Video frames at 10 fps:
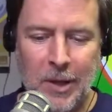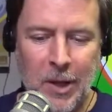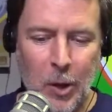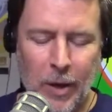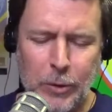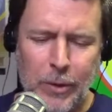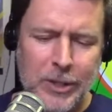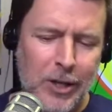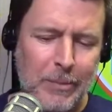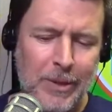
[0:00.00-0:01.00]
Why do I
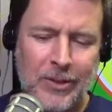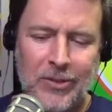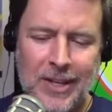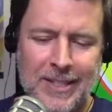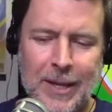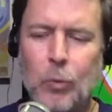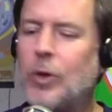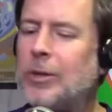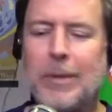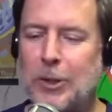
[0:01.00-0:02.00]
talk about the things that
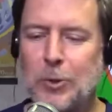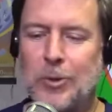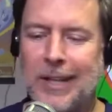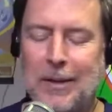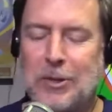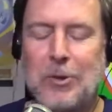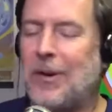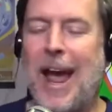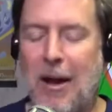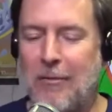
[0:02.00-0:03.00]
would be cool? I don't
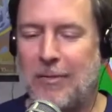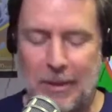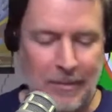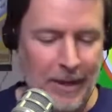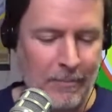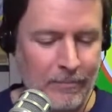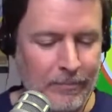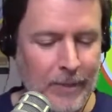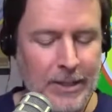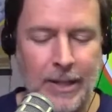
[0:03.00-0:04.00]
have them.
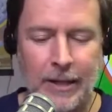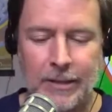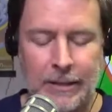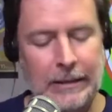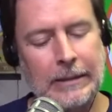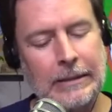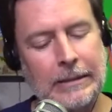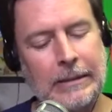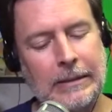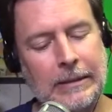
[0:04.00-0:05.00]
It's not
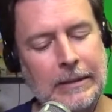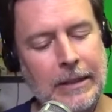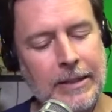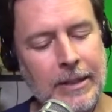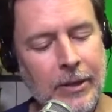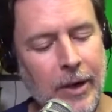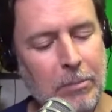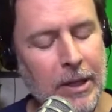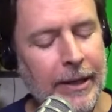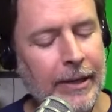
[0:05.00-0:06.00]
great
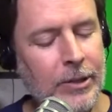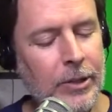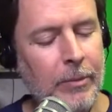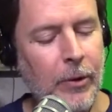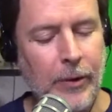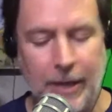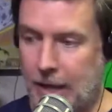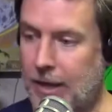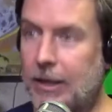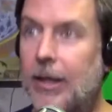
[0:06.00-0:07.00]
planning, Jim. Okay.
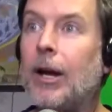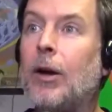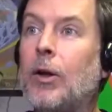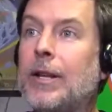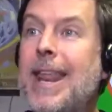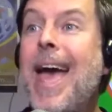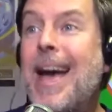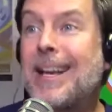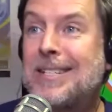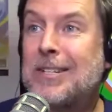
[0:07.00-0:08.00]

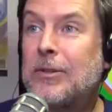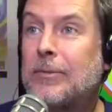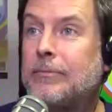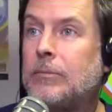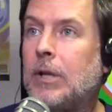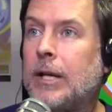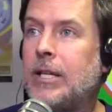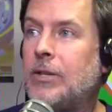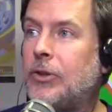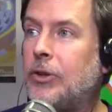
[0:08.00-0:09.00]
Next,
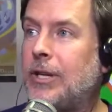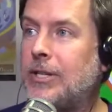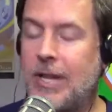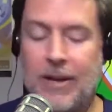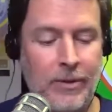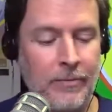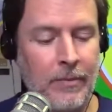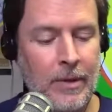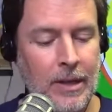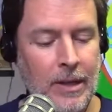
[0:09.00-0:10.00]
1937,
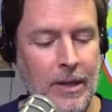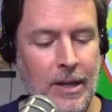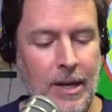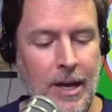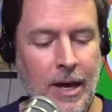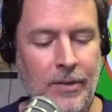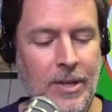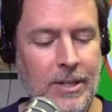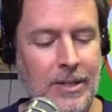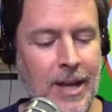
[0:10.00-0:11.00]
on
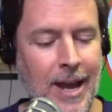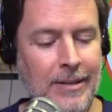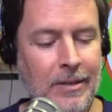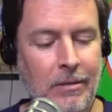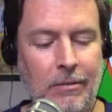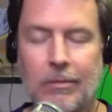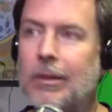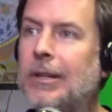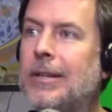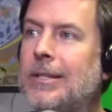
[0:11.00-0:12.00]
this date
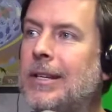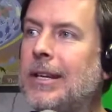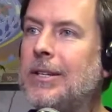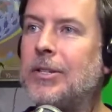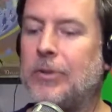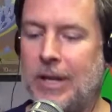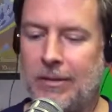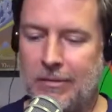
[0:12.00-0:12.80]
in Disney history,